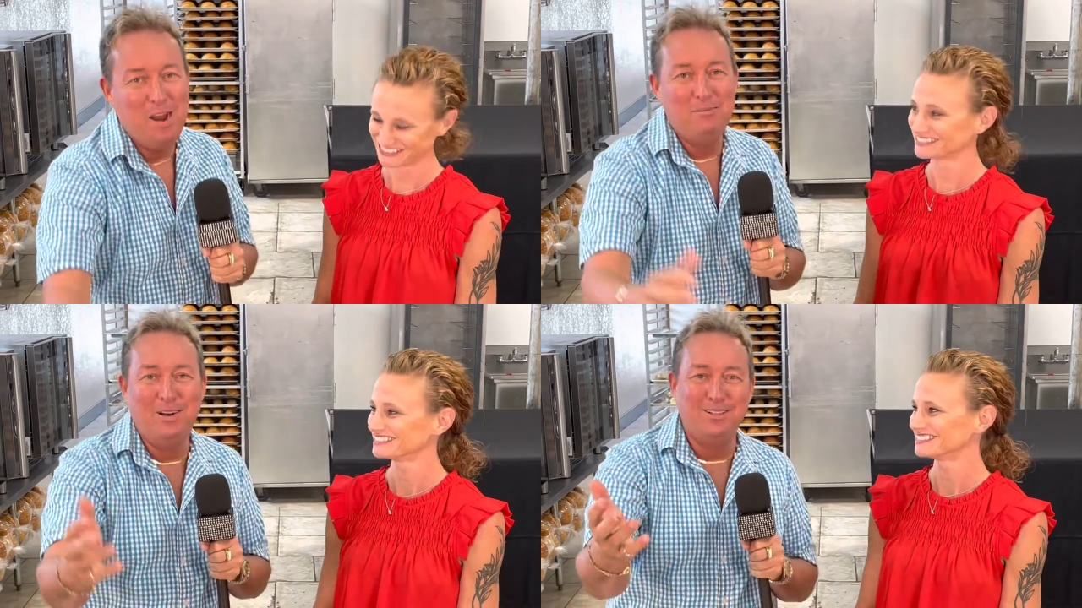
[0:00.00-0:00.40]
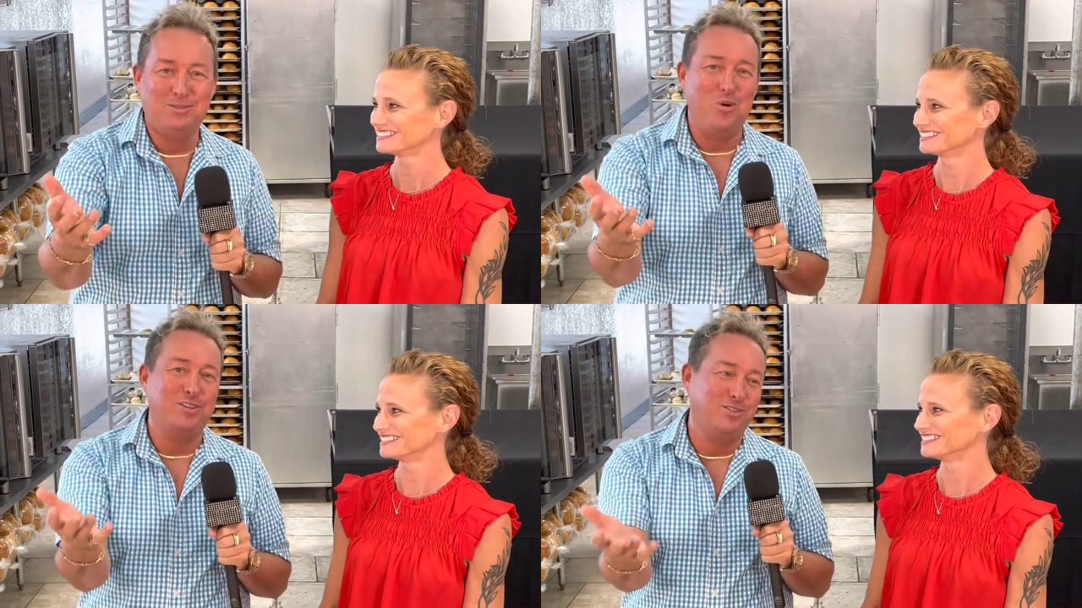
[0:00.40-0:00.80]
Speaker 1: Anybody who's
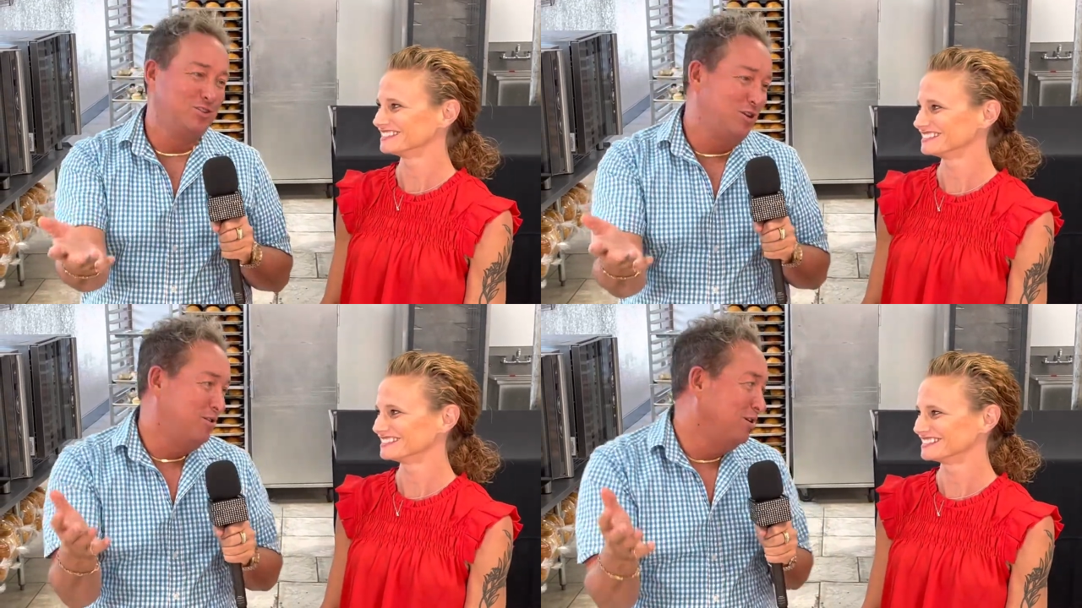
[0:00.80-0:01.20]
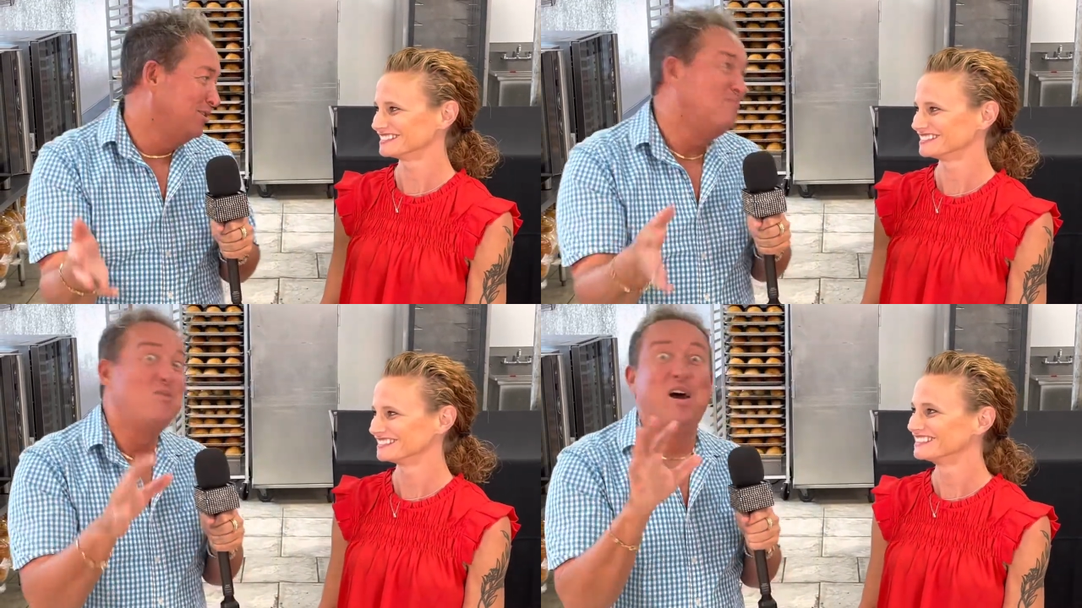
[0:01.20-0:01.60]
watching the show knows
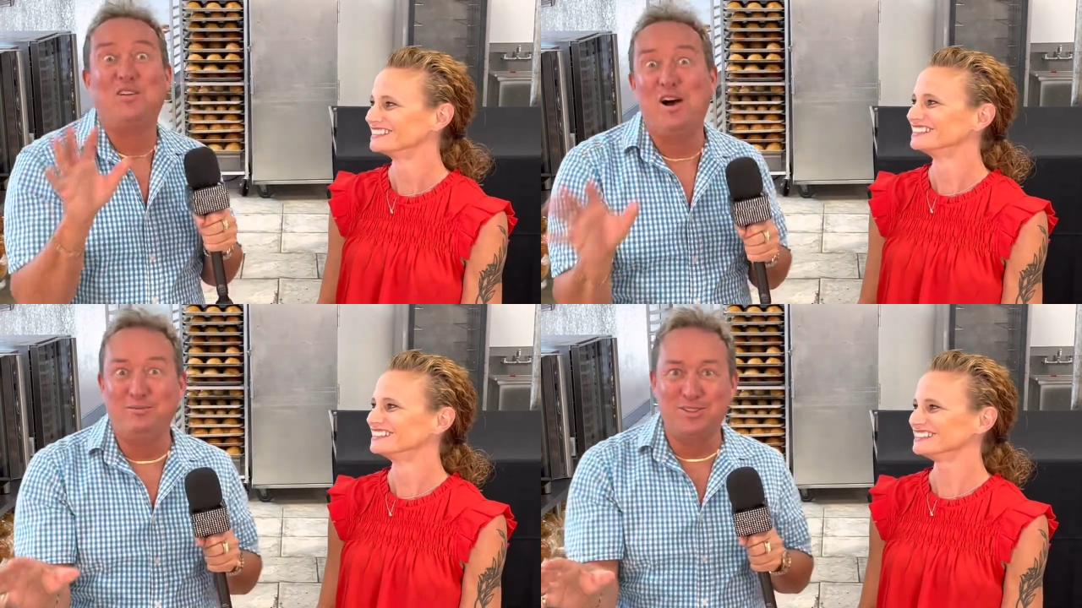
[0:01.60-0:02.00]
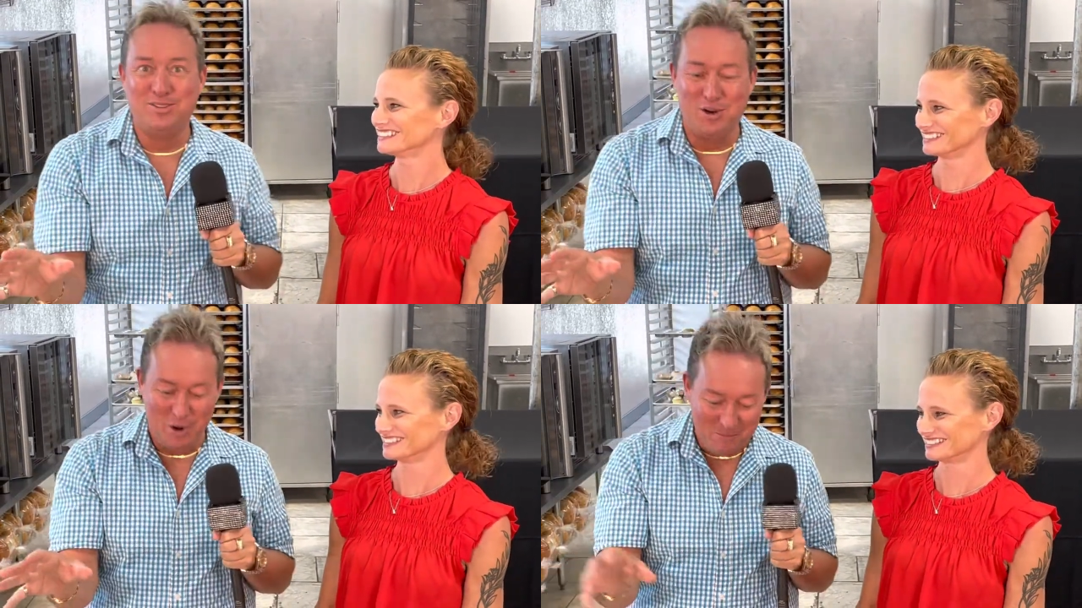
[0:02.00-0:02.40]
I love
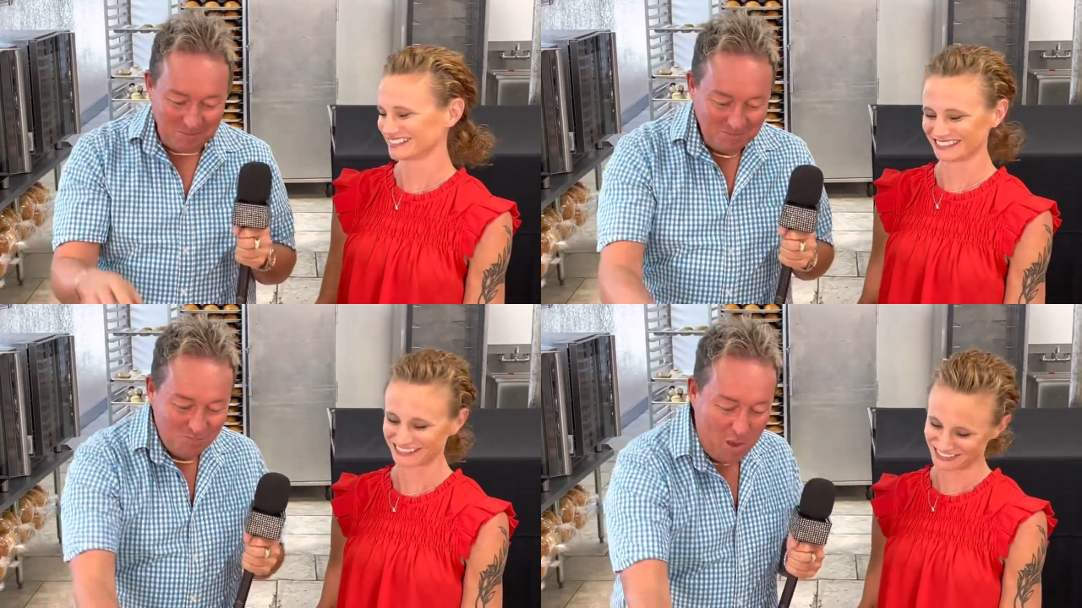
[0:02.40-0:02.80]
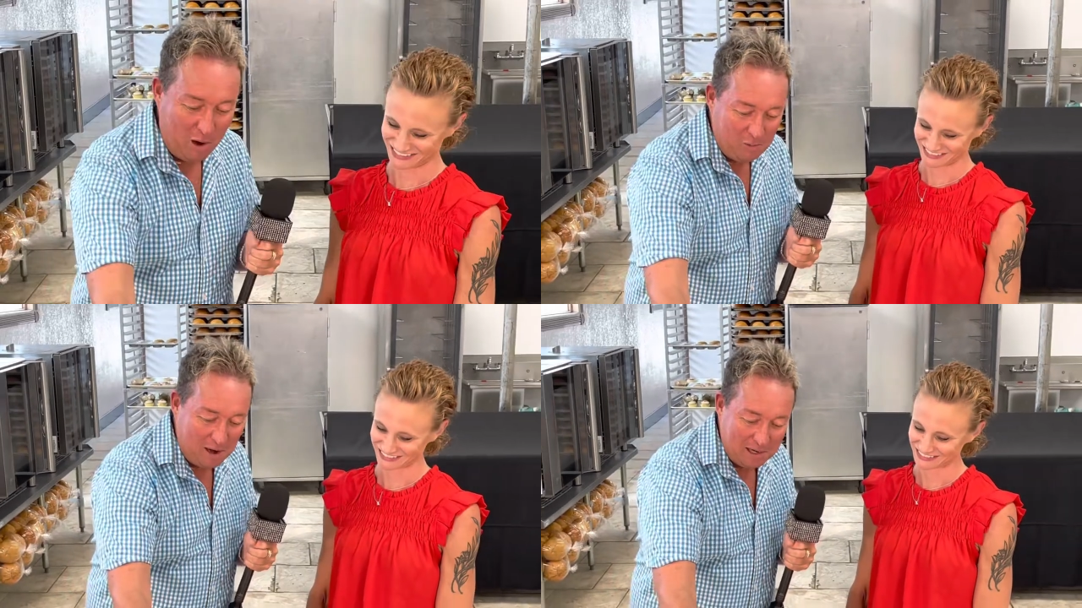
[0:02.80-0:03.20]
dessert. All
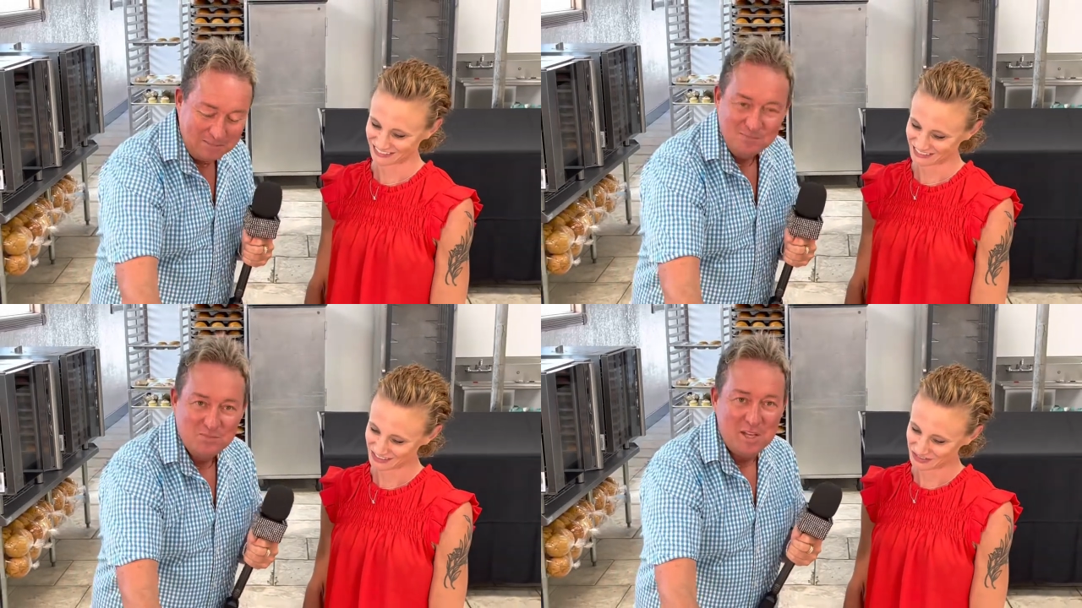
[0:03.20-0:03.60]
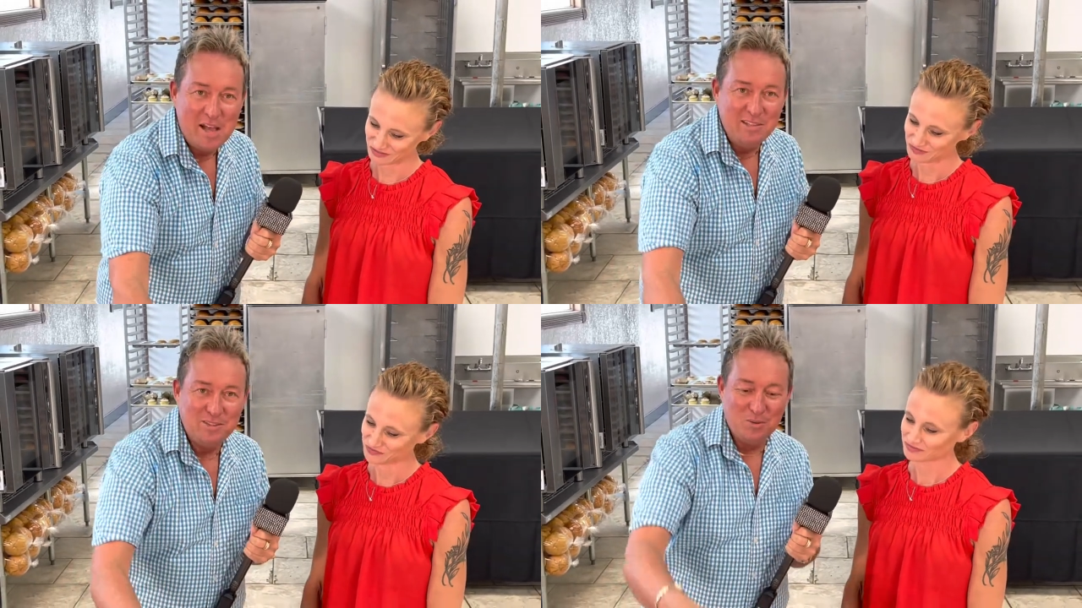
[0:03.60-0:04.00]
right.
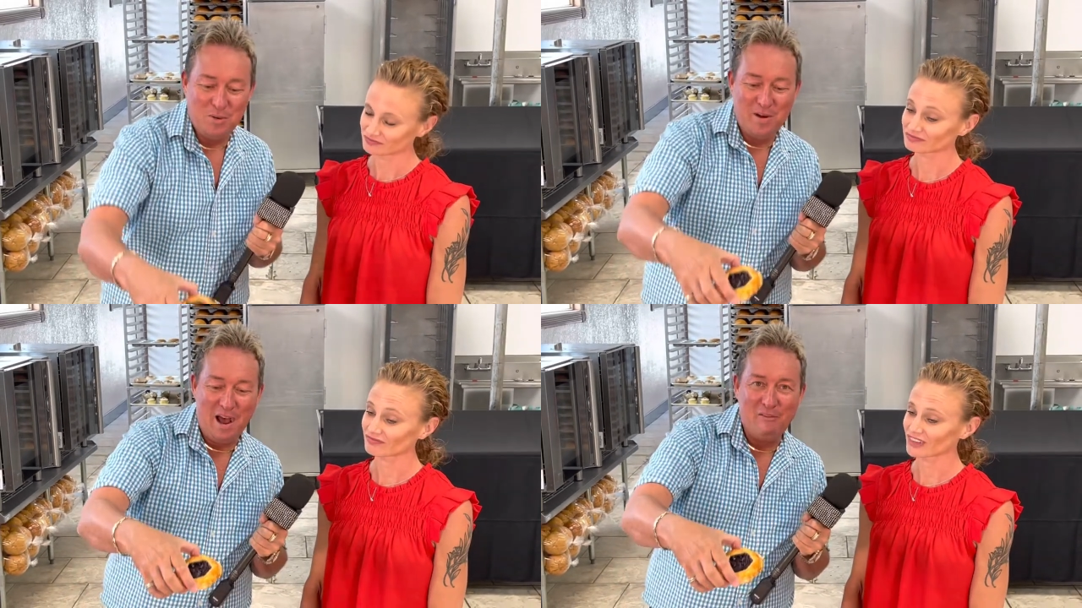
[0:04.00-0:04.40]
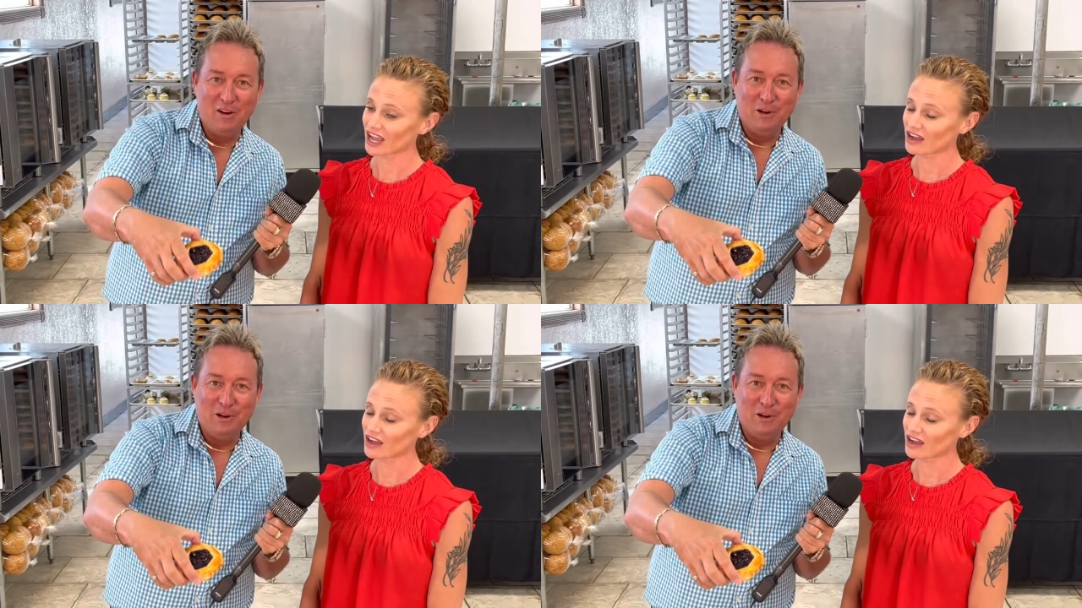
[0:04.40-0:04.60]
Next, what do we have here?